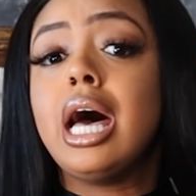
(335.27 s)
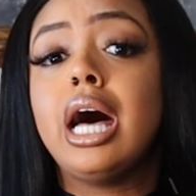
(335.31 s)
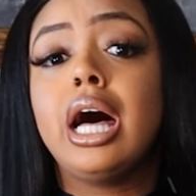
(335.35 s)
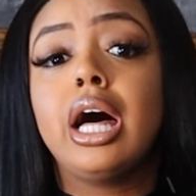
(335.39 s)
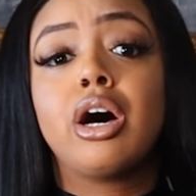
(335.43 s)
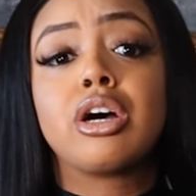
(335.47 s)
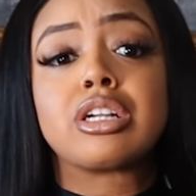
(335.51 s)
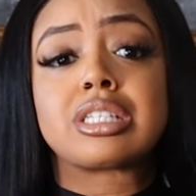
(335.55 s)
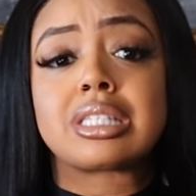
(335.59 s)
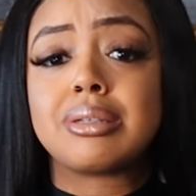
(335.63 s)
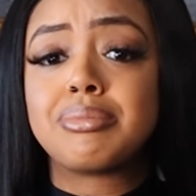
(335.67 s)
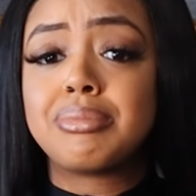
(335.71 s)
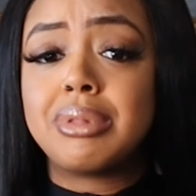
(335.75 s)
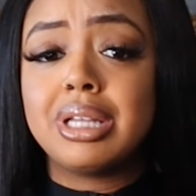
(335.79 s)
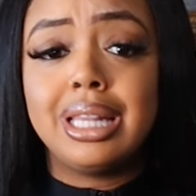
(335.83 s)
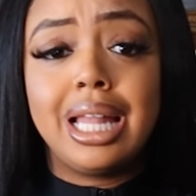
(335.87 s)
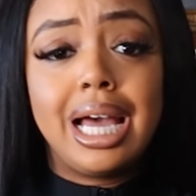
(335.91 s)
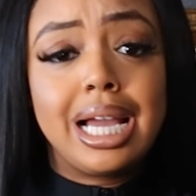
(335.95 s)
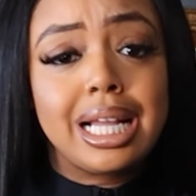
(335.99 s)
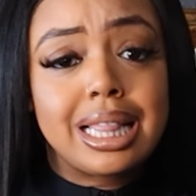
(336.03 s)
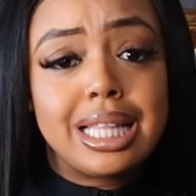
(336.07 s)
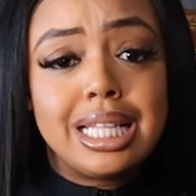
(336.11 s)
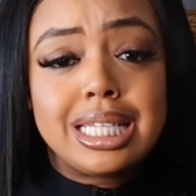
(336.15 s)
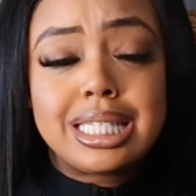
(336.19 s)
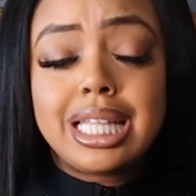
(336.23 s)
Uh, something
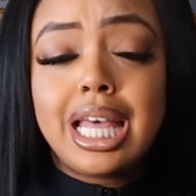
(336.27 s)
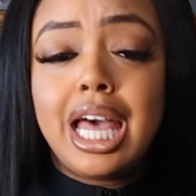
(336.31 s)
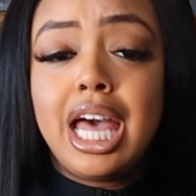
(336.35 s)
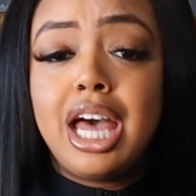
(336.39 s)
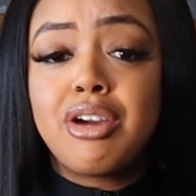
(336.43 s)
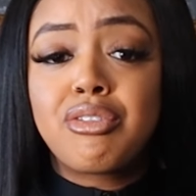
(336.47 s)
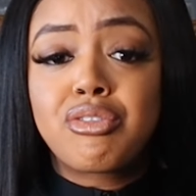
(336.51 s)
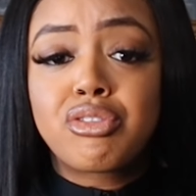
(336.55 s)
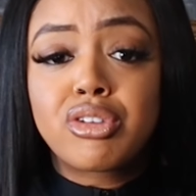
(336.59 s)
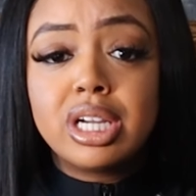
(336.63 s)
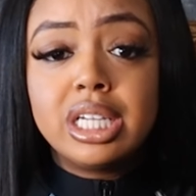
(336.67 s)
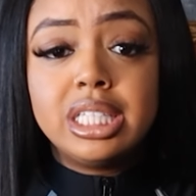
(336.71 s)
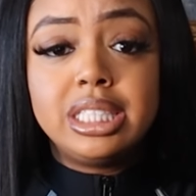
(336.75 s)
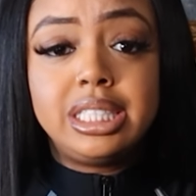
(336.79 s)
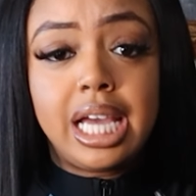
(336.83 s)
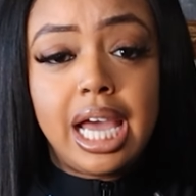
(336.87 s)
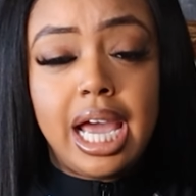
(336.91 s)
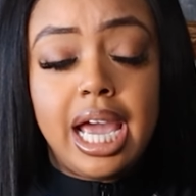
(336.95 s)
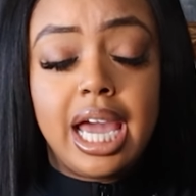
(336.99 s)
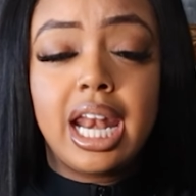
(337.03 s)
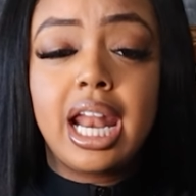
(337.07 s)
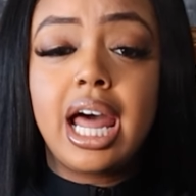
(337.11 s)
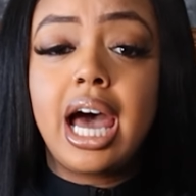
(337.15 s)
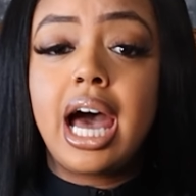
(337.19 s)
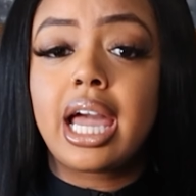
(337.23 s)
like this every
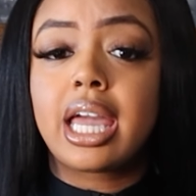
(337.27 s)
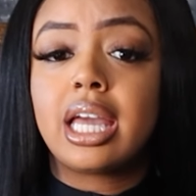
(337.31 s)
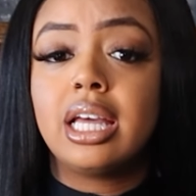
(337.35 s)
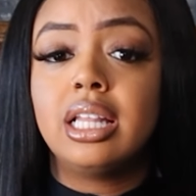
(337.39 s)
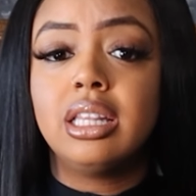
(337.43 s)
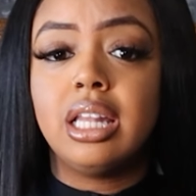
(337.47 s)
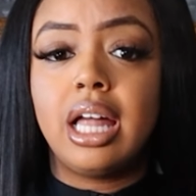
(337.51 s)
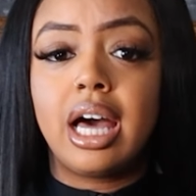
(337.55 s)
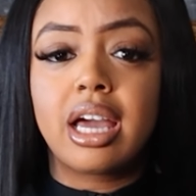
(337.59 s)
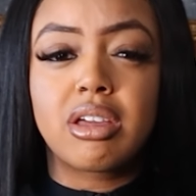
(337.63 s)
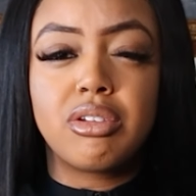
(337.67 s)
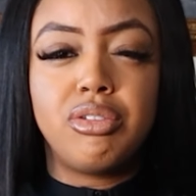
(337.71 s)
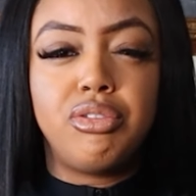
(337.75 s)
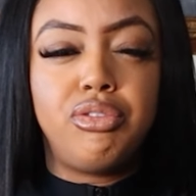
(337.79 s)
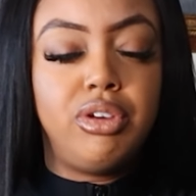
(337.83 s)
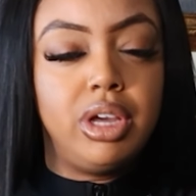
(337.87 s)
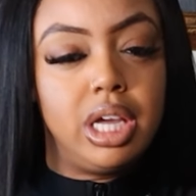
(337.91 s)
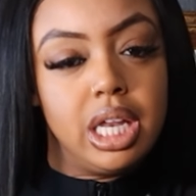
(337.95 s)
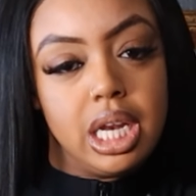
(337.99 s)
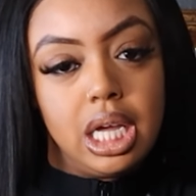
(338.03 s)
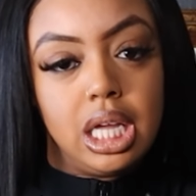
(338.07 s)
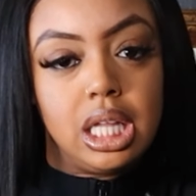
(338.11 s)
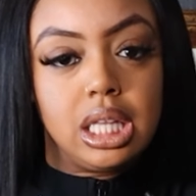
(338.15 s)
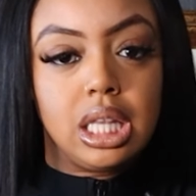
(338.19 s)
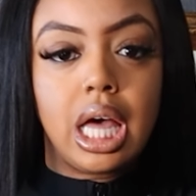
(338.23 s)
day, and I can like
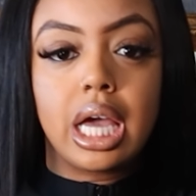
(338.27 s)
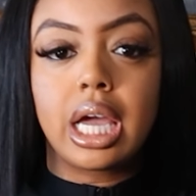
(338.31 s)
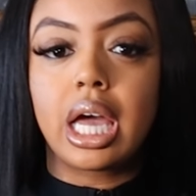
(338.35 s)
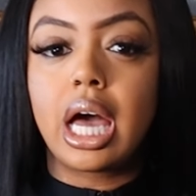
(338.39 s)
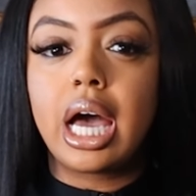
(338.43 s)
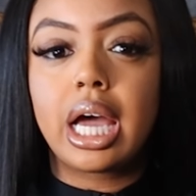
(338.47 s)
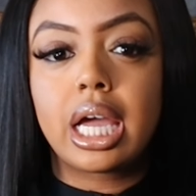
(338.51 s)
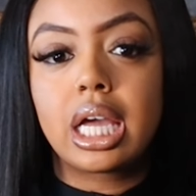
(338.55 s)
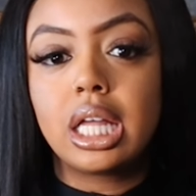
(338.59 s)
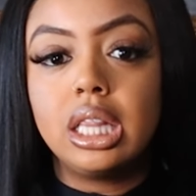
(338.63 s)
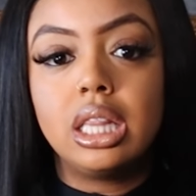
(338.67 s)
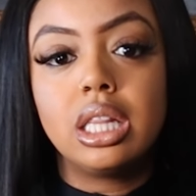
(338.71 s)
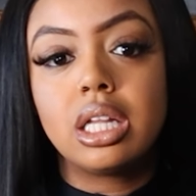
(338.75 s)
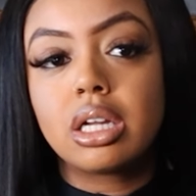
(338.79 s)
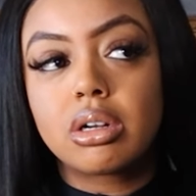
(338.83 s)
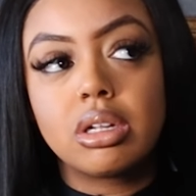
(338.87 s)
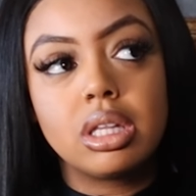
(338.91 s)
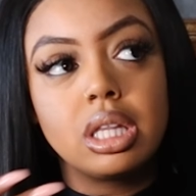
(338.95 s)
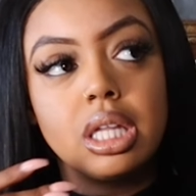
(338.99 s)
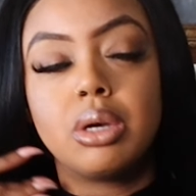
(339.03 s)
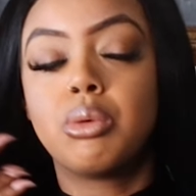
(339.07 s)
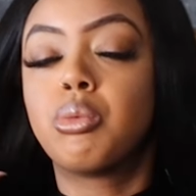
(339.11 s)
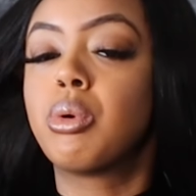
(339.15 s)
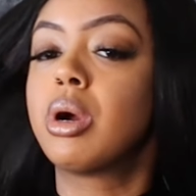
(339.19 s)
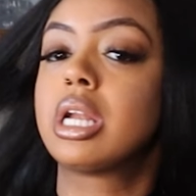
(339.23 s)
fit in, like I can
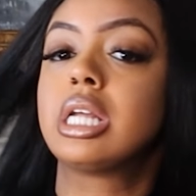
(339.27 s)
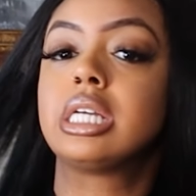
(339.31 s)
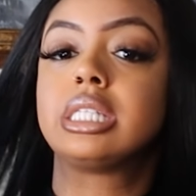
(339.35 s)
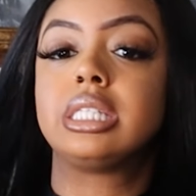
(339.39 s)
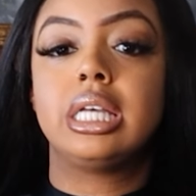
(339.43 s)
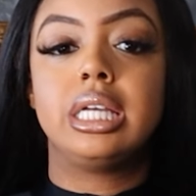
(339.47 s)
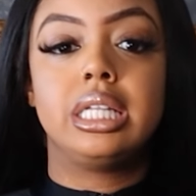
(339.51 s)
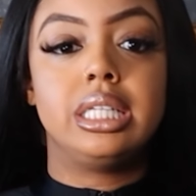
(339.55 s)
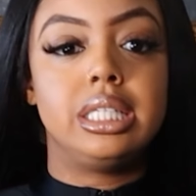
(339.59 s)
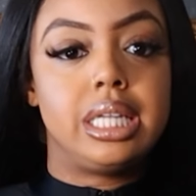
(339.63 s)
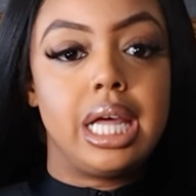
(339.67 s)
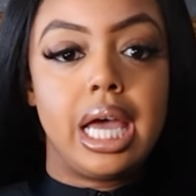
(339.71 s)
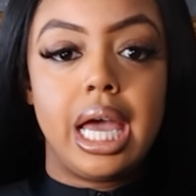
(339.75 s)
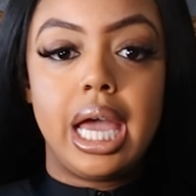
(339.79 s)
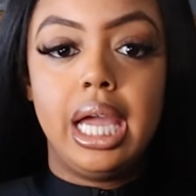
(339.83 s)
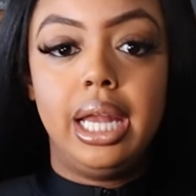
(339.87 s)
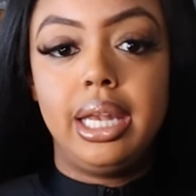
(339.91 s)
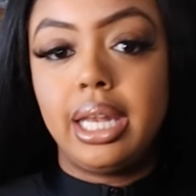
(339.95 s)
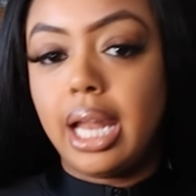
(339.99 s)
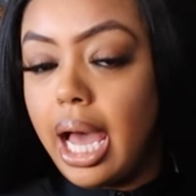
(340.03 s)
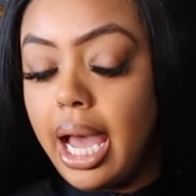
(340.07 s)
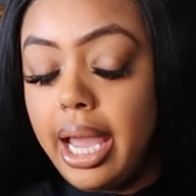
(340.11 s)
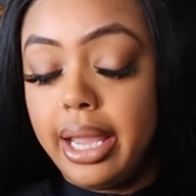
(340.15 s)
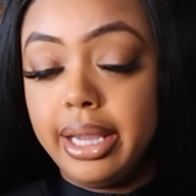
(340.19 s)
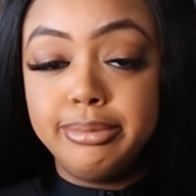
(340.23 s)
literally wear this
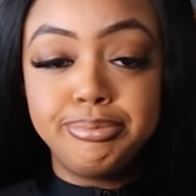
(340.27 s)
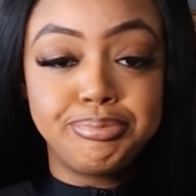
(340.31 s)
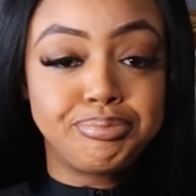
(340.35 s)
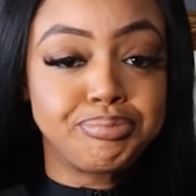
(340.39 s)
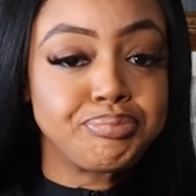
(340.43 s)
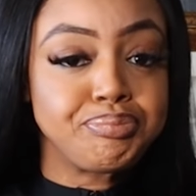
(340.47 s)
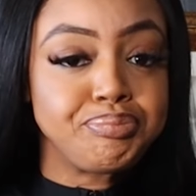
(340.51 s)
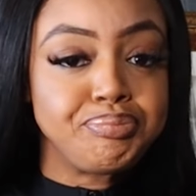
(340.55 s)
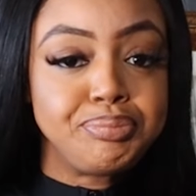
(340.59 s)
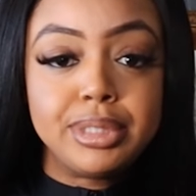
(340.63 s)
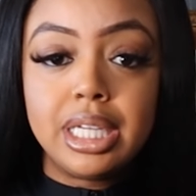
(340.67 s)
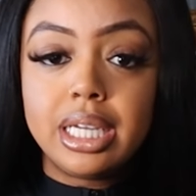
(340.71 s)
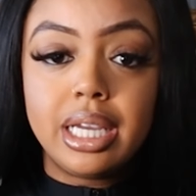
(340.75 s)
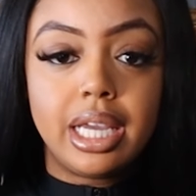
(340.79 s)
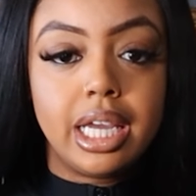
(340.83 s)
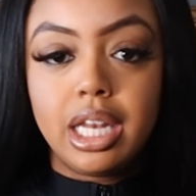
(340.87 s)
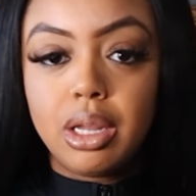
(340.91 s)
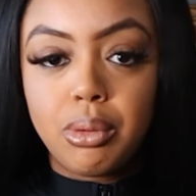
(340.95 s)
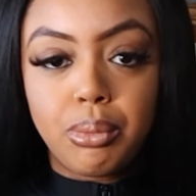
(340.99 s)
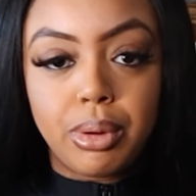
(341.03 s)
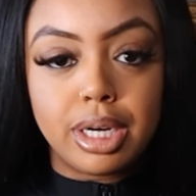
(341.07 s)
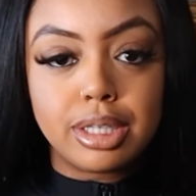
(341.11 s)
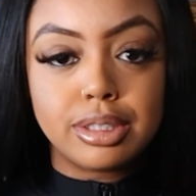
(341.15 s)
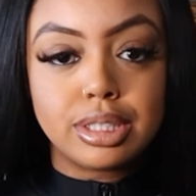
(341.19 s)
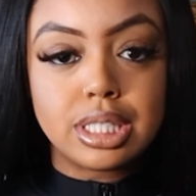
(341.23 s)
day, night,
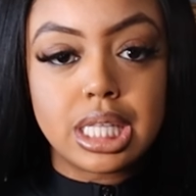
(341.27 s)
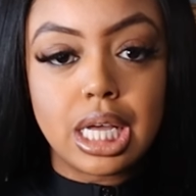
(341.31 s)
anywhere.